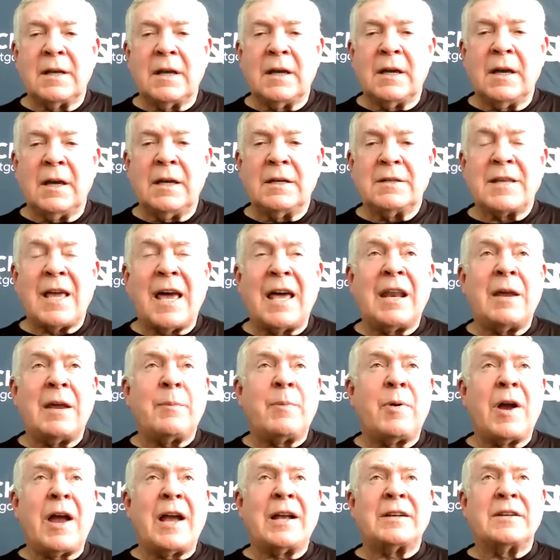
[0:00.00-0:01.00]
out at
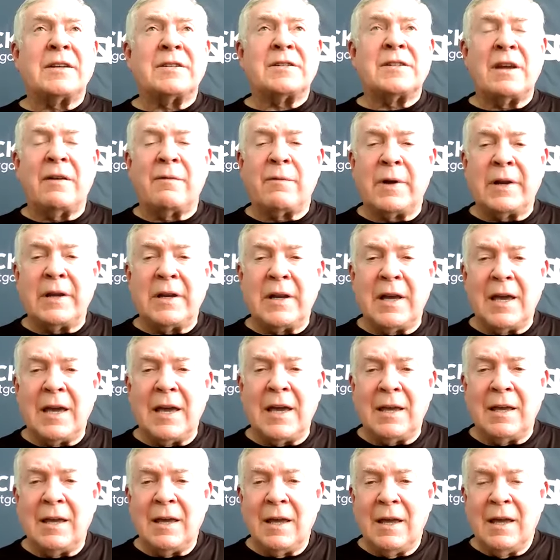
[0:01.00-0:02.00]
practice every
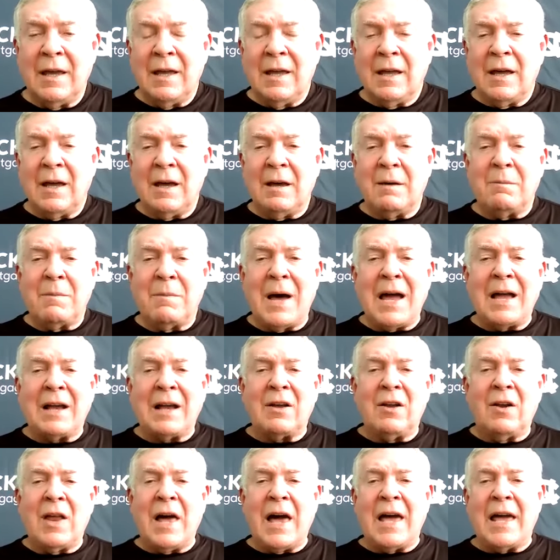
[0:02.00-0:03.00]
day.
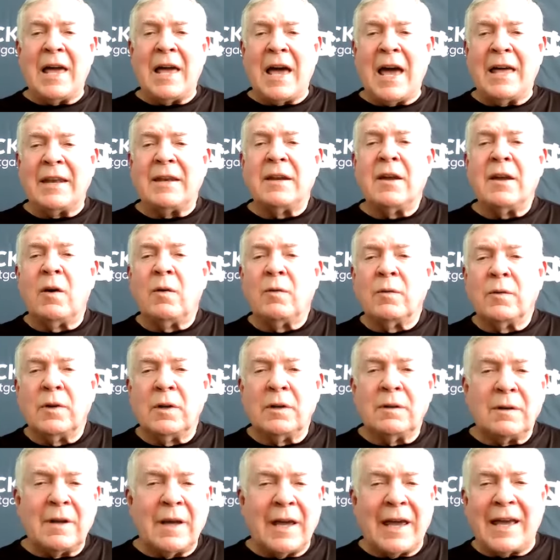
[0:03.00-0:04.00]
Michael, I don't
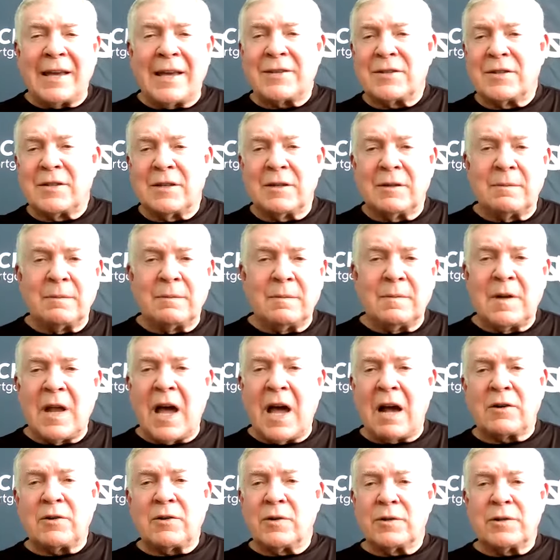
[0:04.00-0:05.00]
ask the
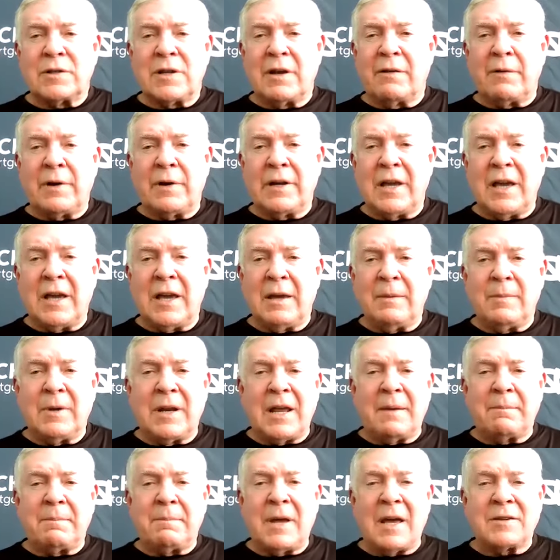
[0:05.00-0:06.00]
doctors every day,
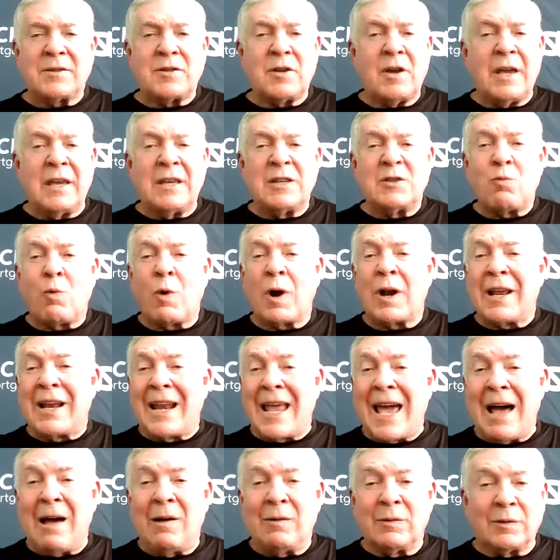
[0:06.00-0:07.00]
but I saw he's working
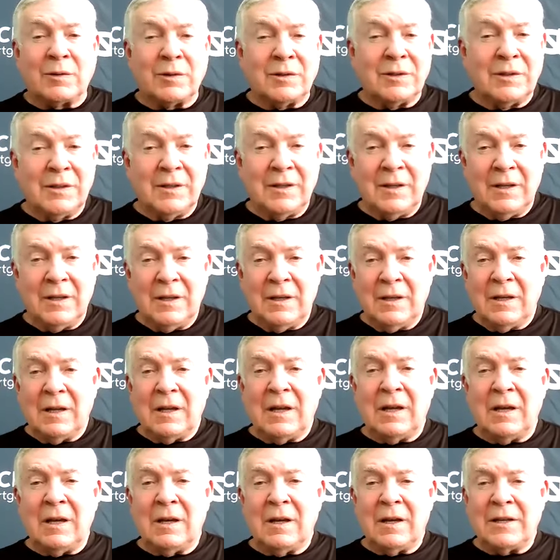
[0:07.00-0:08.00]
out.
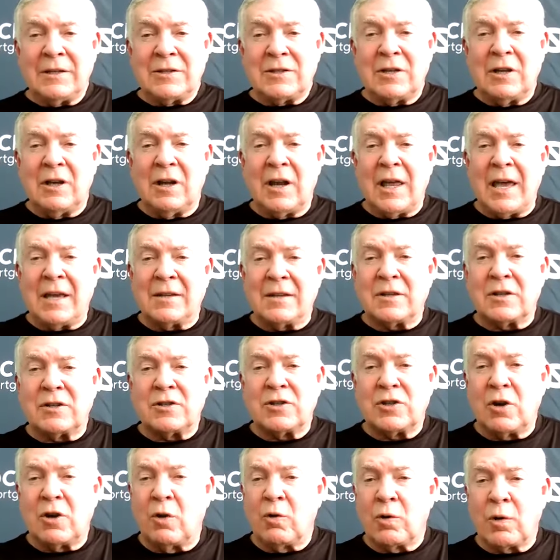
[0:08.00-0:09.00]
He still has his
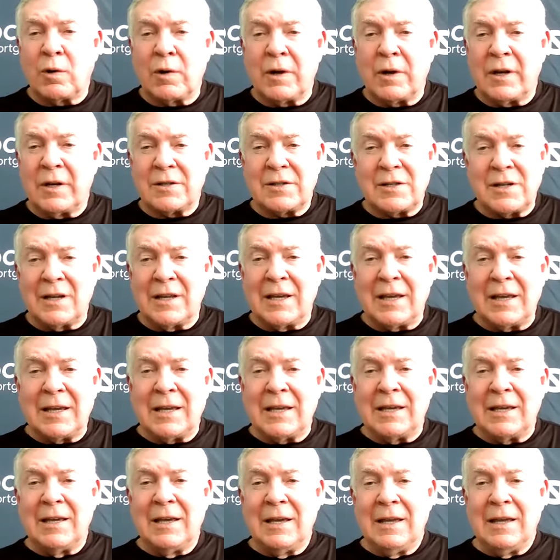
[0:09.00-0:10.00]
shoulder in a
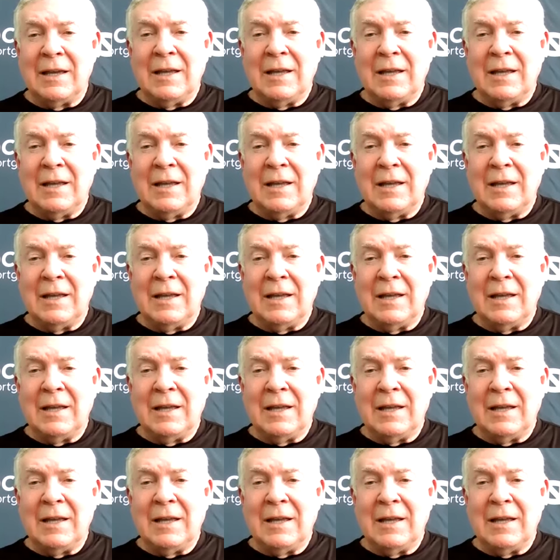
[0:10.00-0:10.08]
sling,